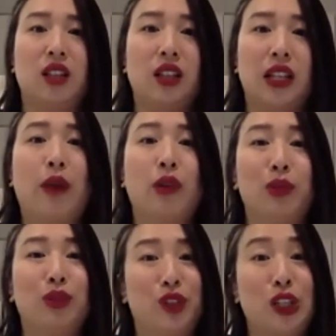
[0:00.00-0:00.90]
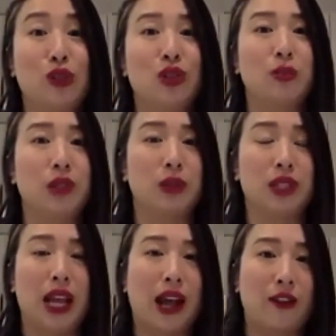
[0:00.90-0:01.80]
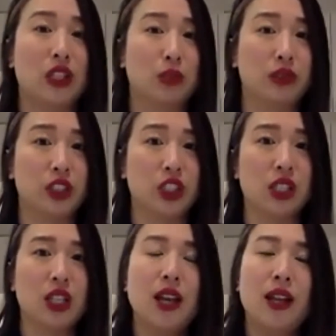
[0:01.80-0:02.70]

allowable for you to be able to have these privileges.